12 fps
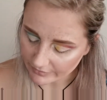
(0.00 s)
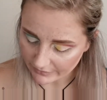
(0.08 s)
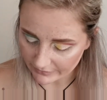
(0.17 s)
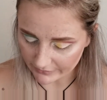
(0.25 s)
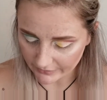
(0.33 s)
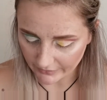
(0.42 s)

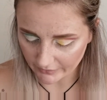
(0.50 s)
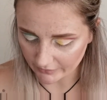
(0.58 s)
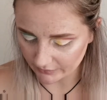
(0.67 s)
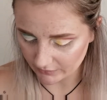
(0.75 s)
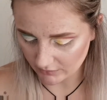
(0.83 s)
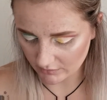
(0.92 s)
And
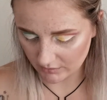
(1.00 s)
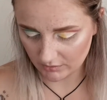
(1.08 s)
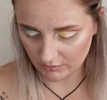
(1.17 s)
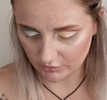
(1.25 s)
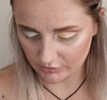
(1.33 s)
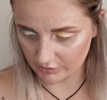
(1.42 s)
then
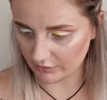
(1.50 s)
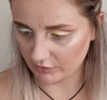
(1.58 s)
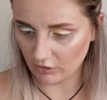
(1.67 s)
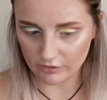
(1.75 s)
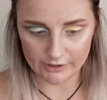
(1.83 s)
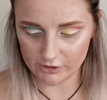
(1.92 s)
using the
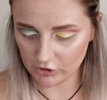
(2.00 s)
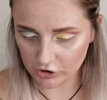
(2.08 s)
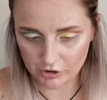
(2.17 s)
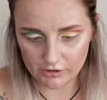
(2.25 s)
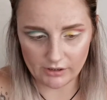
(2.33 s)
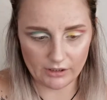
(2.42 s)

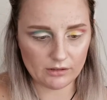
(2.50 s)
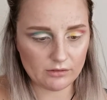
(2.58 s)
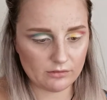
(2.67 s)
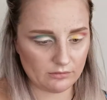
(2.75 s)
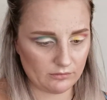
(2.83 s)
orange again,